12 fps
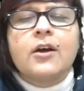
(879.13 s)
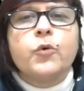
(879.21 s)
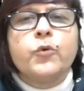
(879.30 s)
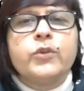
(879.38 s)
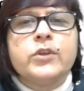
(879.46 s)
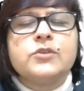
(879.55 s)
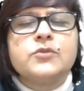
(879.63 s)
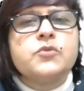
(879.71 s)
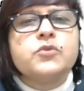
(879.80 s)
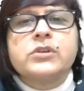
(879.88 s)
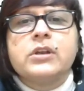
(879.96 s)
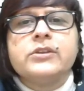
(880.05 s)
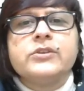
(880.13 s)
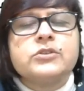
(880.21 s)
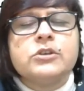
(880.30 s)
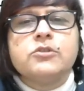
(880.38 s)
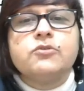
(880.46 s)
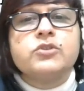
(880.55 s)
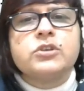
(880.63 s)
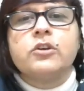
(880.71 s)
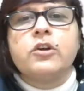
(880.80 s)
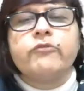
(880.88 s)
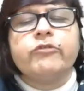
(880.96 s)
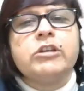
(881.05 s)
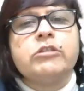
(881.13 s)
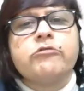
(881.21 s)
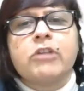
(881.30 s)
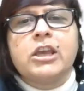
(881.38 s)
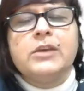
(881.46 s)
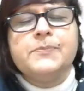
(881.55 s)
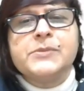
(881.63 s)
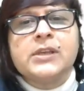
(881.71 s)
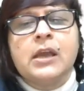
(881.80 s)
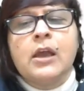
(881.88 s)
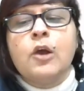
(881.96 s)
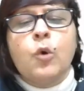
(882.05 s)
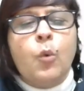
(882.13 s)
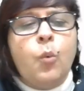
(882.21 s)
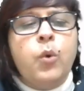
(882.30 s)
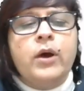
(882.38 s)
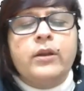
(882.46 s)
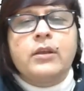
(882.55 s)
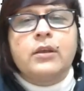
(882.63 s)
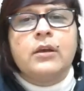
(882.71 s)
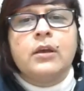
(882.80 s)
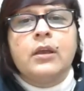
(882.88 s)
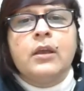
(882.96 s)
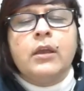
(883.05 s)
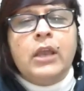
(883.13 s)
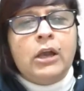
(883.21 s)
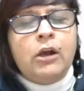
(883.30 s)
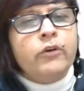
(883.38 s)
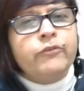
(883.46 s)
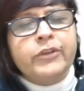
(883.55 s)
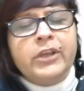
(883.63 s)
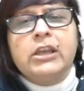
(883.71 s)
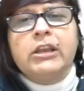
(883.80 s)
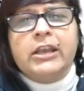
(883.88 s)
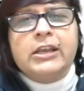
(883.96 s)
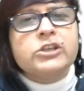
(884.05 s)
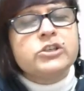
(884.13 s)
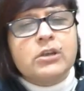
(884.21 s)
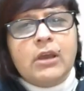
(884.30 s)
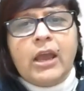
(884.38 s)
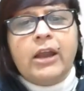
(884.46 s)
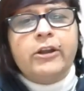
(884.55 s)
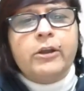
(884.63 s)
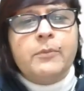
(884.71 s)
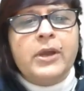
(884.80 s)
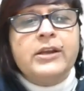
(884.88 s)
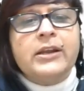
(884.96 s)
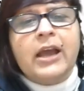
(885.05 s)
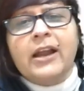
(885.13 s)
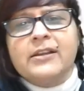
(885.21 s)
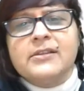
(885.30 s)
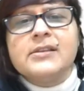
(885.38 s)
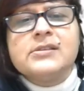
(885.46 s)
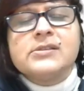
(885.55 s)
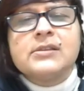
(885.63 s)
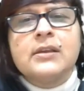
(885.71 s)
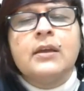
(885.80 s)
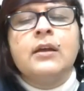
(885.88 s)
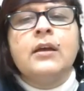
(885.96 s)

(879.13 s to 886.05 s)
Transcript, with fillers: how the social institution of the tribes work of the Great Andaman, and this